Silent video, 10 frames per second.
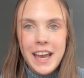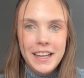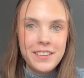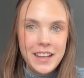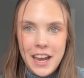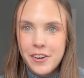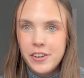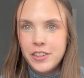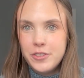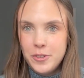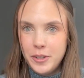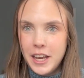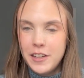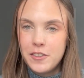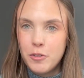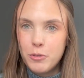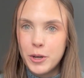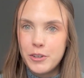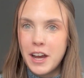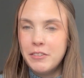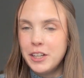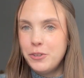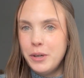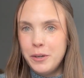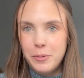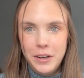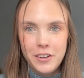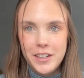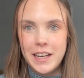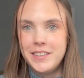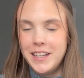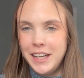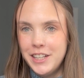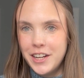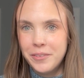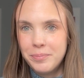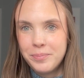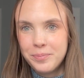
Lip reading: a carry-on suitcase for traveling to a winter destination.